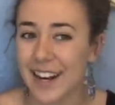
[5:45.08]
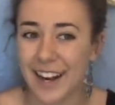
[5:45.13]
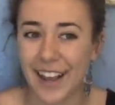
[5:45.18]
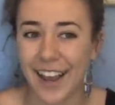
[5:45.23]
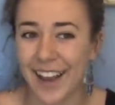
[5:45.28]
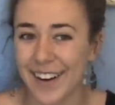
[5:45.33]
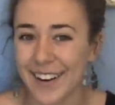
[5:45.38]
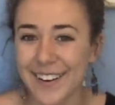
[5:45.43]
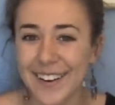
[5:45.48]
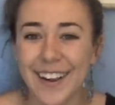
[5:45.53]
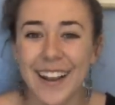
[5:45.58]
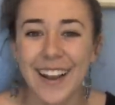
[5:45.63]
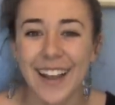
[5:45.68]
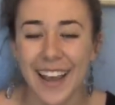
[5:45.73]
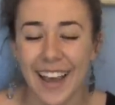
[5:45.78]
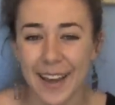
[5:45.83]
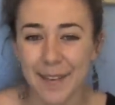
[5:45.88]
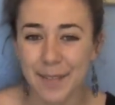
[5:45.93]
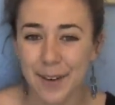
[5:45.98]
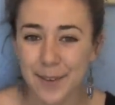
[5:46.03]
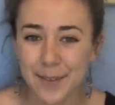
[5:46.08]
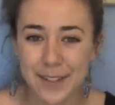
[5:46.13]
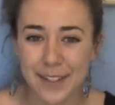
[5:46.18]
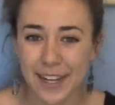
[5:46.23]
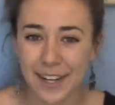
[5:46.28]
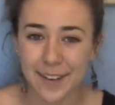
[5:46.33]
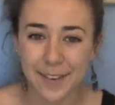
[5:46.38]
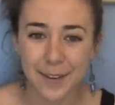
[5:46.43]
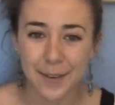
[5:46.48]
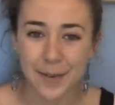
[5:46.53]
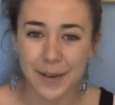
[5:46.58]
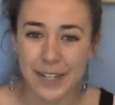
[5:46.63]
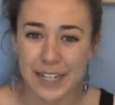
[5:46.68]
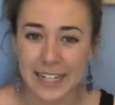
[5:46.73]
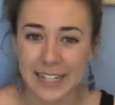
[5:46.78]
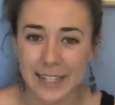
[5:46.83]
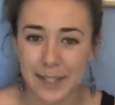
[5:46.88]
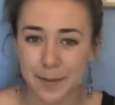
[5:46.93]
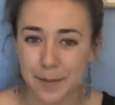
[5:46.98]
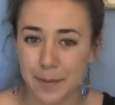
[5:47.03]
And I, I probably, I don't know why I
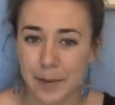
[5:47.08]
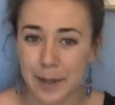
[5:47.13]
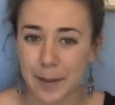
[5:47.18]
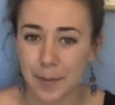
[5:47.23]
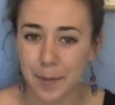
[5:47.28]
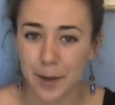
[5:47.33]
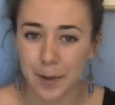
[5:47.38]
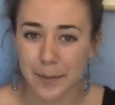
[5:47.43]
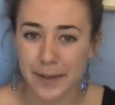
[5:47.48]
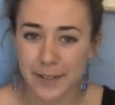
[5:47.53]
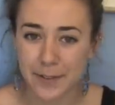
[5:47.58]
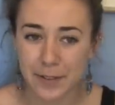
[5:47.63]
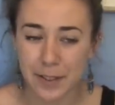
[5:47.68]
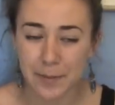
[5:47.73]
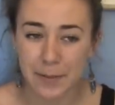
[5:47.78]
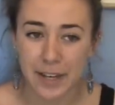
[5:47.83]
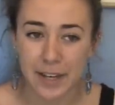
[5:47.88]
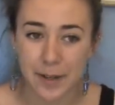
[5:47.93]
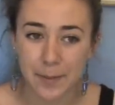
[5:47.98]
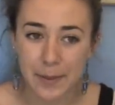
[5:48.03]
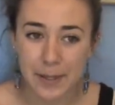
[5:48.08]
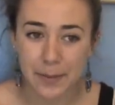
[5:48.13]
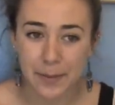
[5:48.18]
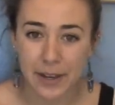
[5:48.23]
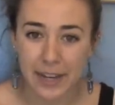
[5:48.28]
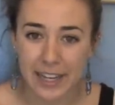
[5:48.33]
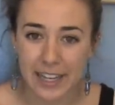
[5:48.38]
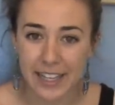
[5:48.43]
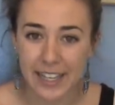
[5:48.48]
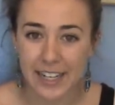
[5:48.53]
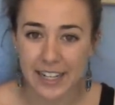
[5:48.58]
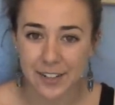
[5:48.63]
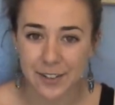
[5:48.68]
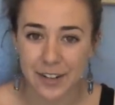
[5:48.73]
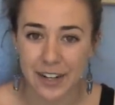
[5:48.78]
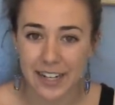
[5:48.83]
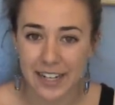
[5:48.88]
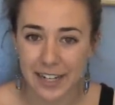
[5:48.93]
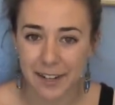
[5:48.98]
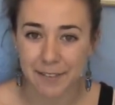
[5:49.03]
hate them. My mom gets really mad at me why I, like,
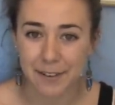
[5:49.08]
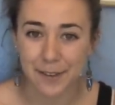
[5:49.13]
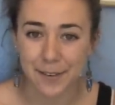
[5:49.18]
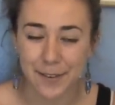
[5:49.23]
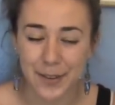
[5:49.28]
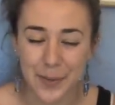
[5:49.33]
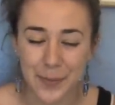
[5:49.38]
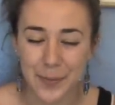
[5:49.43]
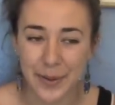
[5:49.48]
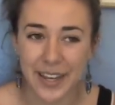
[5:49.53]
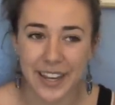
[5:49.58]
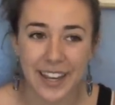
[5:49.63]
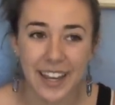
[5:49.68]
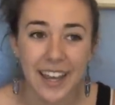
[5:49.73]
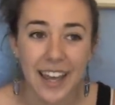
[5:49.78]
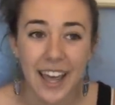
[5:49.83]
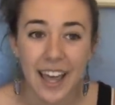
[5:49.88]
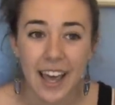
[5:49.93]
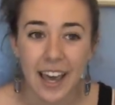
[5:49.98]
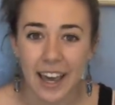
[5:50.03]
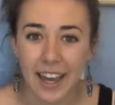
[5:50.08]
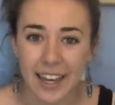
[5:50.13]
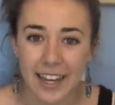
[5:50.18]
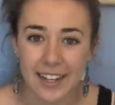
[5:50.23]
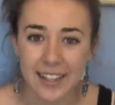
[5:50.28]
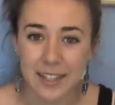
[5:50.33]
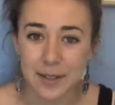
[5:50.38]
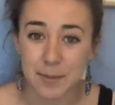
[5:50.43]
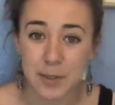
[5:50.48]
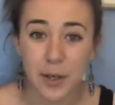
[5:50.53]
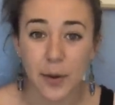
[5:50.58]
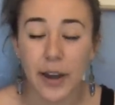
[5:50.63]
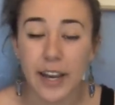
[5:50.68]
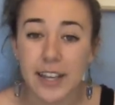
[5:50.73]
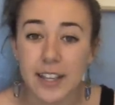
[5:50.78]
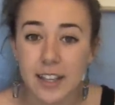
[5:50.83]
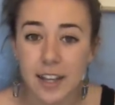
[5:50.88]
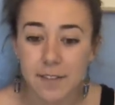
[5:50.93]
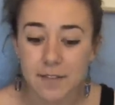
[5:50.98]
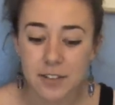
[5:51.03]
try and get rid of them, but I hate them. So
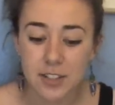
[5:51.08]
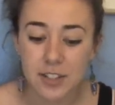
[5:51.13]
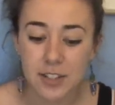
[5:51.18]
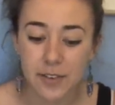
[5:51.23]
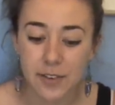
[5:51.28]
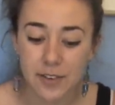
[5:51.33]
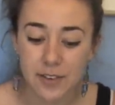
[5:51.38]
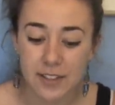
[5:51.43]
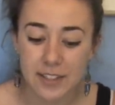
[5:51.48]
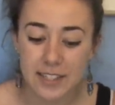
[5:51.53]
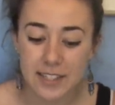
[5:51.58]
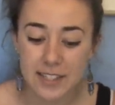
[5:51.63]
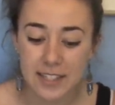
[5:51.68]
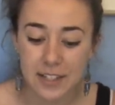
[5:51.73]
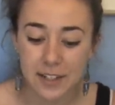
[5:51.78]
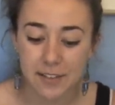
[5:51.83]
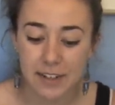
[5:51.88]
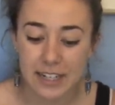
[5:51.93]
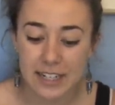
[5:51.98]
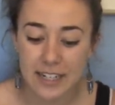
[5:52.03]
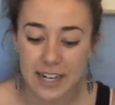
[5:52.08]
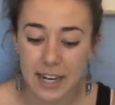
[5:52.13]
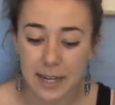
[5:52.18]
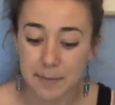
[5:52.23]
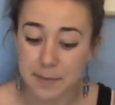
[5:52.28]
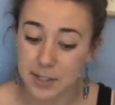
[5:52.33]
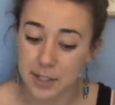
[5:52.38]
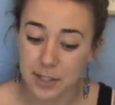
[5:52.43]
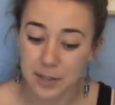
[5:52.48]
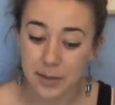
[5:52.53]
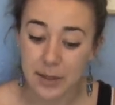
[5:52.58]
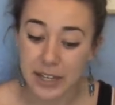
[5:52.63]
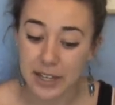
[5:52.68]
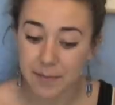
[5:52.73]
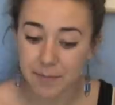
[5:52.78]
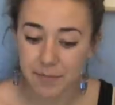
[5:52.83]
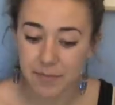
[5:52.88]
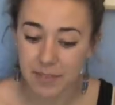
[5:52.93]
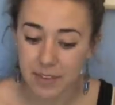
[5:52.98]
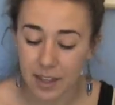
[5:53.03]
I love, so this is a great time to do it
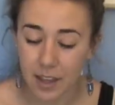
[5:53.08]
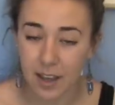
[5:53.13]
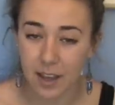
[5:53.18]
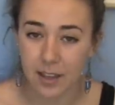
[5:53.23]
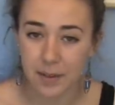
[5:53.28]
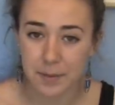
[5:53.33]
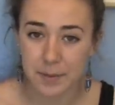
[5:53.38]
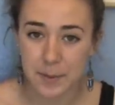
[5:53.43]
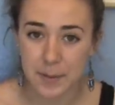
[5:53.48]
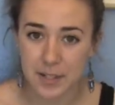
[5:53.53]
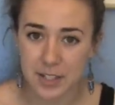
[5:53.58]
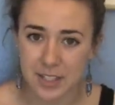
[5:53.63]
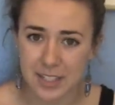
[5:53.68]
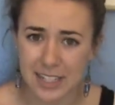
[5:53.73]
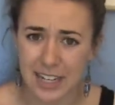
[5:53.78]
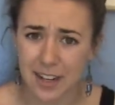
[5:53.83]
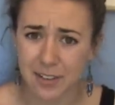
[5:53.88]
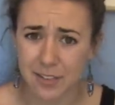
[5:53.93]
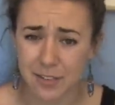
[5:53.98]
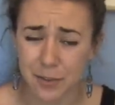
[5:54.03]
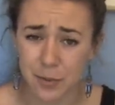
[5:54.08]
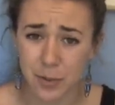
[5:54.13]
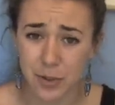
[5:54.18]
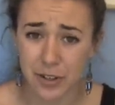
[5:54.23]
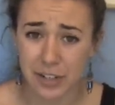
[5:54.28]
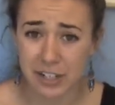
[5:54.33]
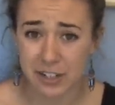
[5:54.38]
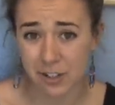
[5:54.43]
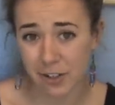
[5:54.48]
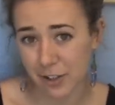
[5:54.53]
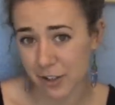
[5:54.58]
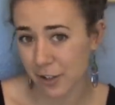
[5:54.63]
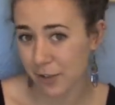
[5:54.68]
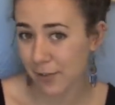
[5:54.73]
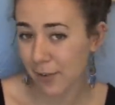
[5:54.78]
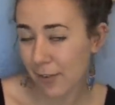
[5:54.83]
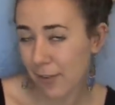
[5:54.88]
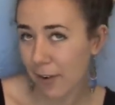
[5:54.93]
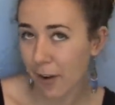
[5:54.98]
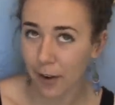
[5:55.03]
um, especially now if you want your hair darker
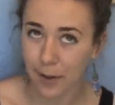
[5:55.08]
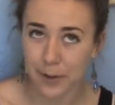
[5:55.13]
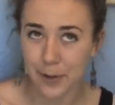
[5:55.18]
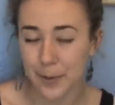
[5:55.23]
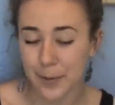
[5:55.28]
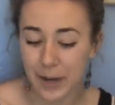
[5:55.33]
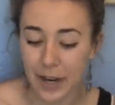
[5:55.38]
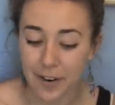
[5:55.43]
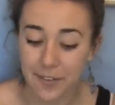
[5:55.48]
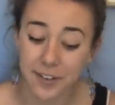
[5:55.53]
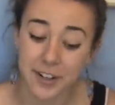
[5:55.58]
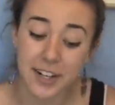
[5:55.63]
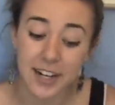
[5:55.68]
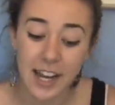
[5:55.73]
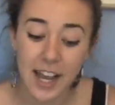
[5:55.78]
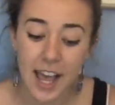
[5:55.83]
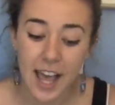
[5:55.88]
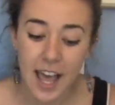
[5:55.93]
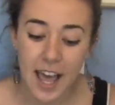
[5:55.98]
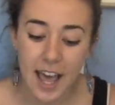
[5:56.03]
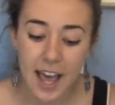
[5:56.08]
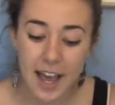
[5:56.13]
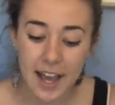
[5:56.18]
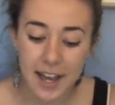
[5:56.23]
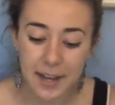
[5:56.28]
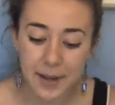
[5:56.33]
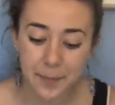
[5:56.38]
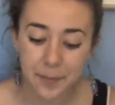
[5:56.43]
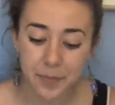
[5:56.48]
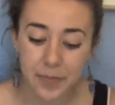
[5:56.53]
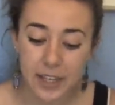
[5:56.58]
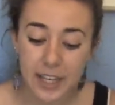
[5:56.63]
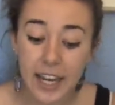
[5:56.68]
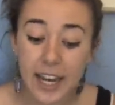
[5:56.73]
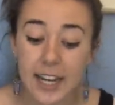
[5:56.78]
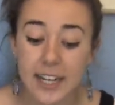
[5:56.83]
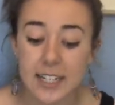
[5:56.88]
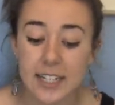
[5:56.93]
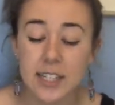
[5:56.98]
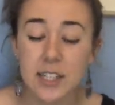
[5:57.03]
for fall or whatever. Um,
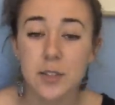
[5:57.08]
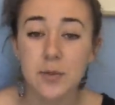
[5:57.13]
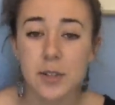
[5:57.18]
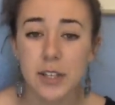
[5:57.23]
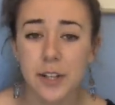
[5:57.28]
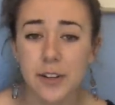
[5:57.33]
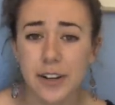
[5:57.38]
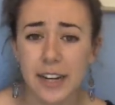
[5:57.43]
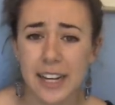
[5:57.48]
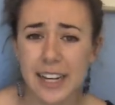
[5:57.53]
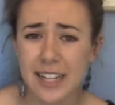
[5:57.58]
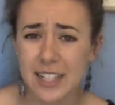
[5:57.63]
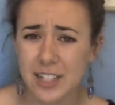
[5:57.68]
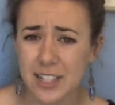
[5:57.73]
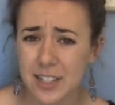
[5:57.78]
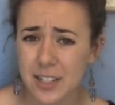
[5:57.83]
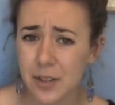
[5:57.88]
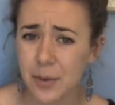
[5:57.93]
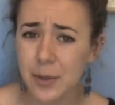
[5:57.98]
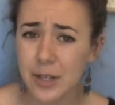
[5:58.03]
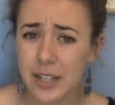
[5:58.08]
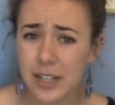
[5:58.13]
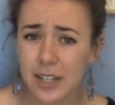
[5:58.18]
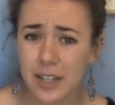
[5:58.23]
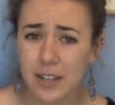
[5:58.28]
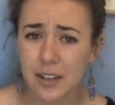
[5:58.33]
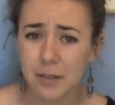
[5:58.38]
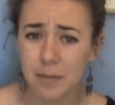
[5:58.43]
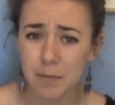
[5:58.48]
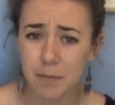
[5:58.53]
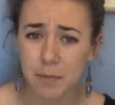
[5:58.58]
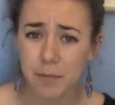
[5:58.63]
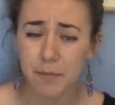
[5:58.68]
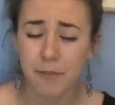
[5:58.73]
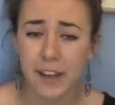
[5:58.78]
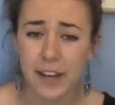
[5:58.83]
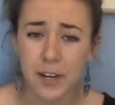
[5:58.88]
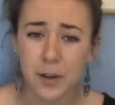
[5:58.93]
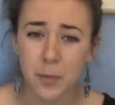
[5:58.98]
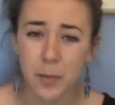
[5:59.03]
yeah, and this is really great. It's just going to
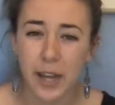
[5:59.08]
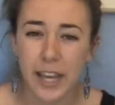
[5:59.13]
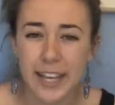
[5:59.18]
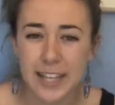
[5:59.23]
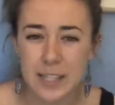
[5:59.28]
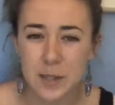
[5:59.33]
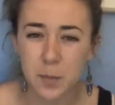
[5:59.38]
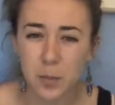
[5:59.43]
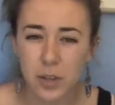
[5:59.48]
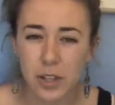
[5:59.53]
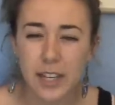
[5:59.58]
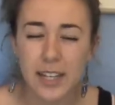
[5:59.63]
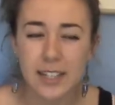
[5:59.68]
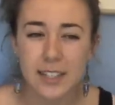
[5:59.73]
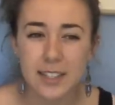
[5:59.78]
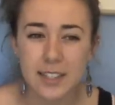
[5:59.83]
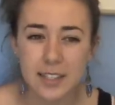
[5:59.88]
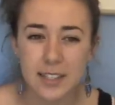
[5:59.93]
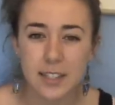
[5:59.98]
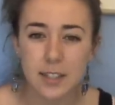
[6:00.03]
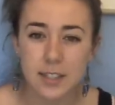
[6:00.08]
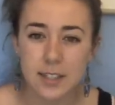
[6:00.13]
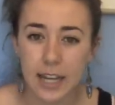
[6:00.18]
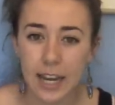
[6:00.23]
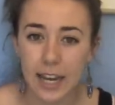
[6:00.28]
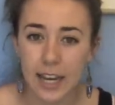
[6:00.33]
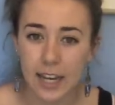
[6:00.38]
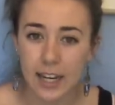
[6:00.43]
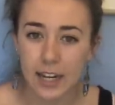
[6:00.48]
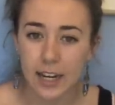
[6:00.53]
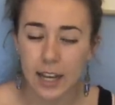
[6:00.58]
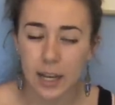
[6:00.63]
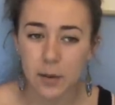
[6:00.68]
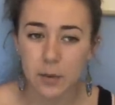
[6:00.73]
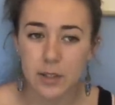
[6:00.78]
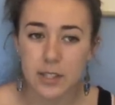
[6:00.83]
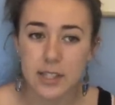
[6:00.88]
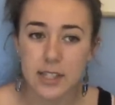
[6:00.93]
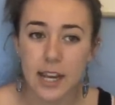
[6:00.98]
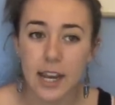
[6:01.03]
fade away. It's more like a stain, I
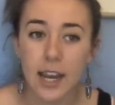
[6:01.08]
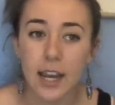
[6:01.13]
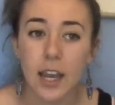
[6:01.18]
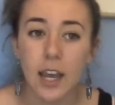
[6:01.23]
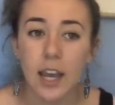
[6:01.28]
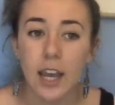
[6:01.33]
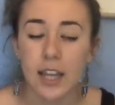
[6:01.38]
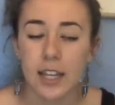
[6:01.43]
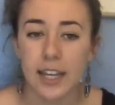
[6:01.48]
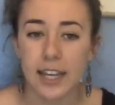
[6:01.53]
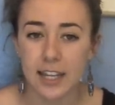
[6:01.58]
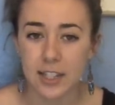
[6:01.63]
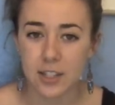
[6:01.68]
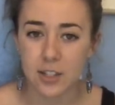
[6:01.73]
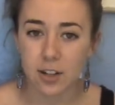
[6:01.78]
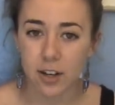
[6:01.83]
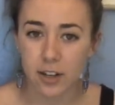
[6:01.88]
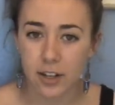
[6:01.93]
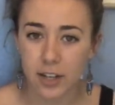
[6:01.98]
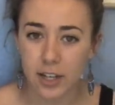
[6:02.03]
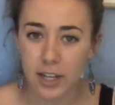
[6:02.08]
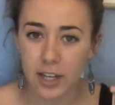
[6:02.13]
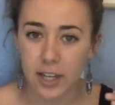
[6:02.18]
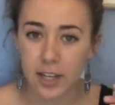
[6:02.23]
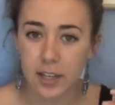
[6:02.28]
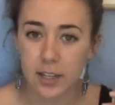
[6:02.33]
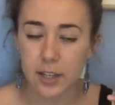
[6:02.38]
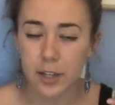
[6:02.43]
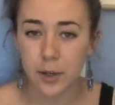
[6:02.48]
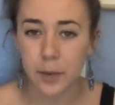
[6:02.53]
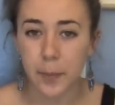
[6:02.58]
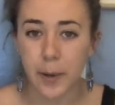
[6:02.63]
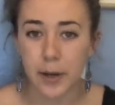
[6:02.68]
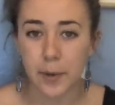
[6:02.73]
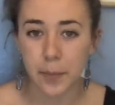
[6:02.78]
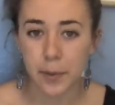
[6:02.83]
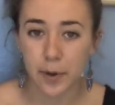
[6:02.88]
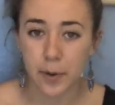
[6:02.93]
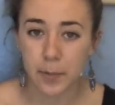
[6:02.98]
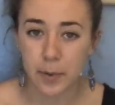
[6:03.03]
would say. Like it's not going to, you know,
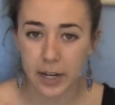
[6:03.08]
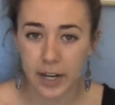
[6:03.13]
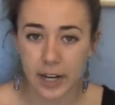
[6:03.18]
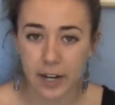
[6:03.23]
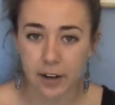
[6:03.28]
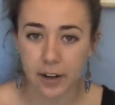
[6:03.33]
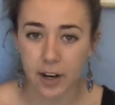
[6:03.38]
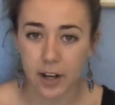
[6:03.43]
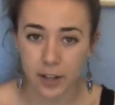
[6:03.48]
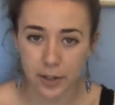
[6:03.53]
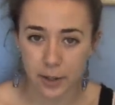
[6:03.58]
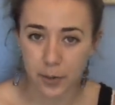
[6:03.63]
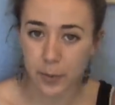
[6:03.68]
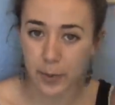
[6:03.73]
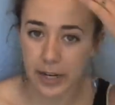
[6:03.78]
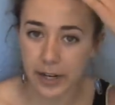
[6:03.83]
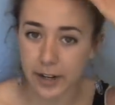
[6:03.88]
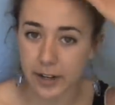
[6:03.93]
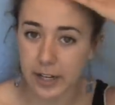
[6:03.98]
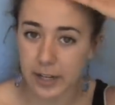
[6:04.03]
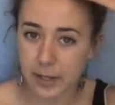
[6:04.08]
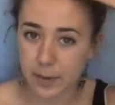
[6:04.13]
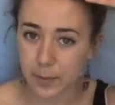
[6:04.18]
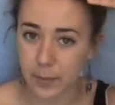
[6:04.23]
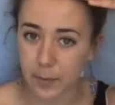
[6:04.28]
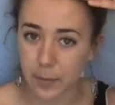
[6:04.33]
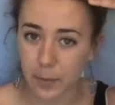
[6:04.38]
permanent hair color where it,